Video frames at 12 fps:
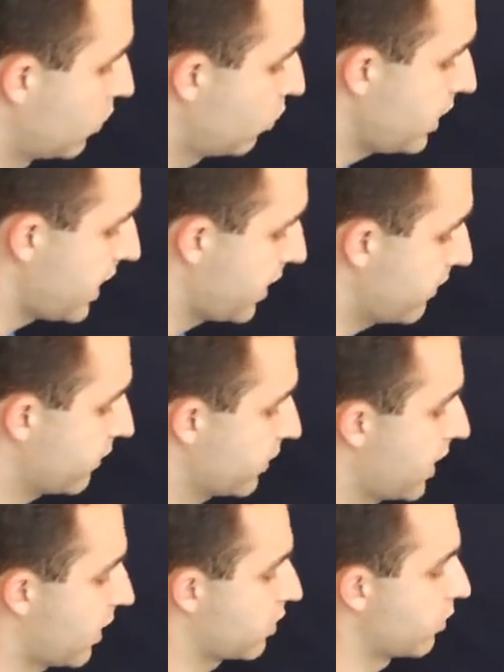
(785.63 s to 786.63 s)
We have, for
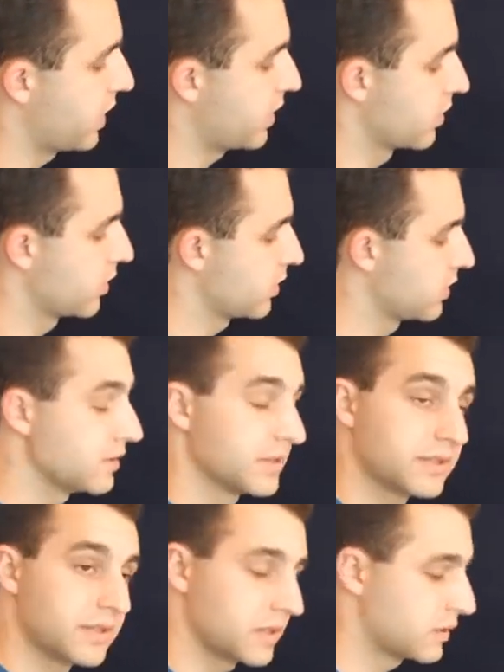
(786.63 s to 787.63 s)
counterweight here,
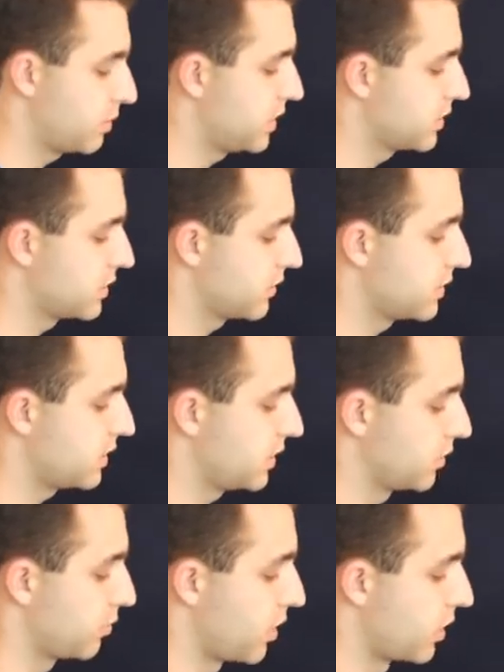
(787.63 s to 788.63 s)
6 pieces of
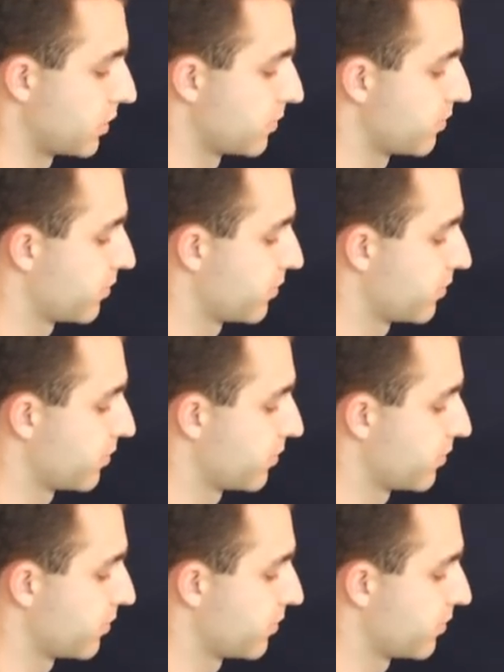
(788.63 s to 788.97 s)
steel bar.